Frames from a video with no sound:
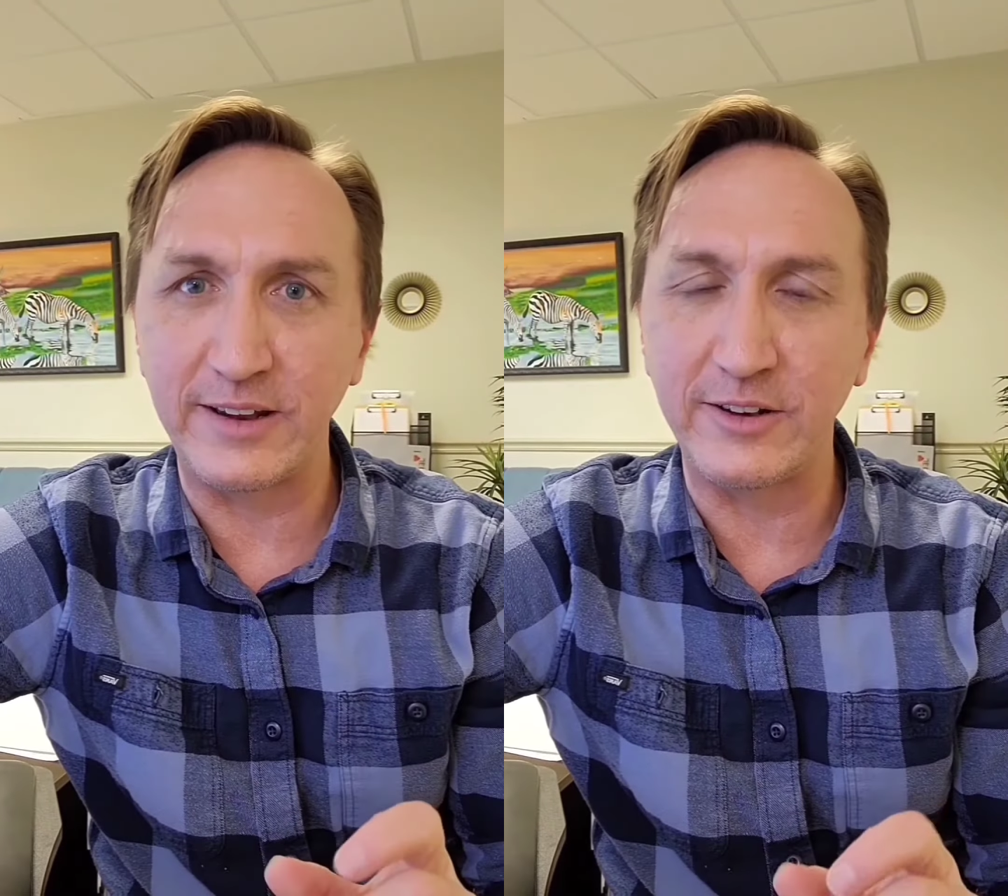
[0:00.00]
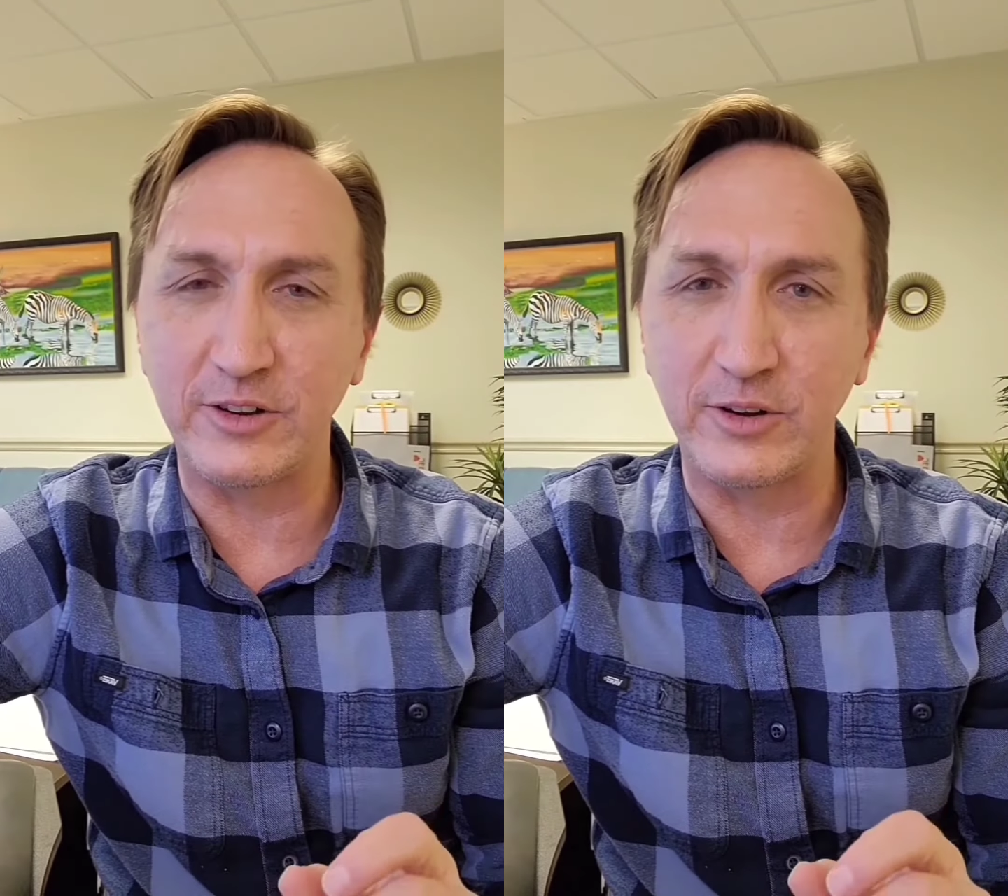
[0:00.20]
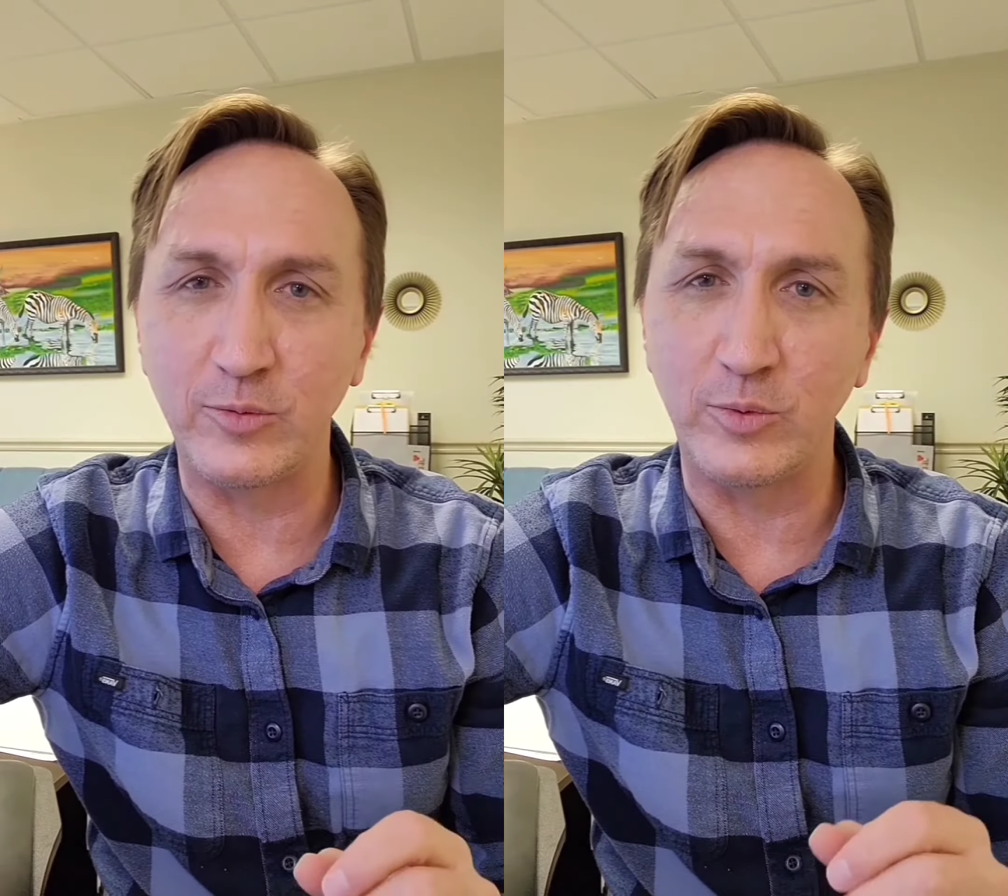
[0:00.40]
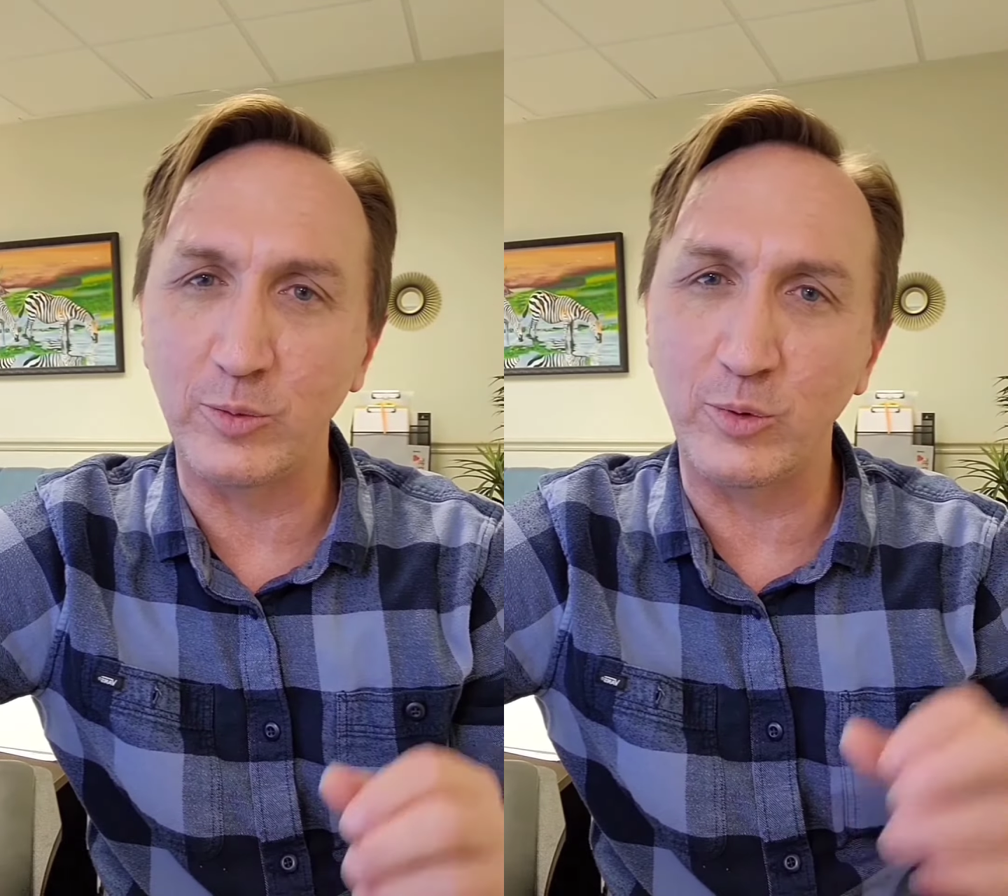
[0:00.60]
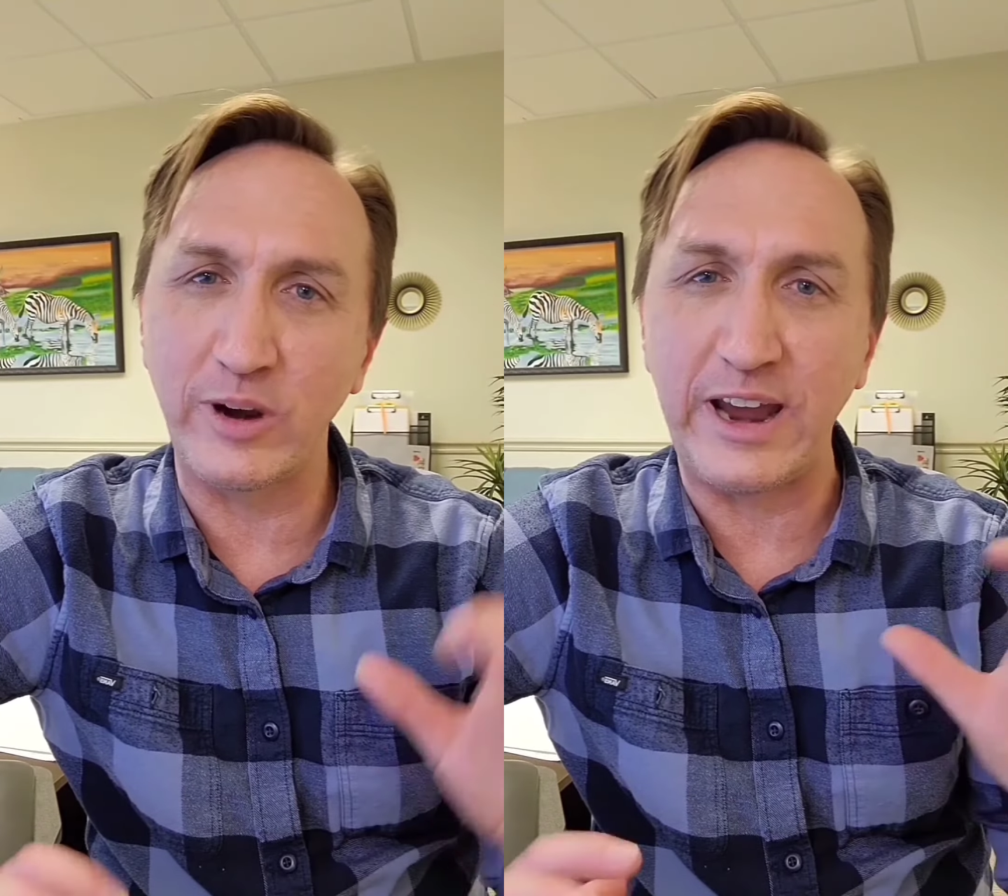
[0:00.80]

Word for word: into when we're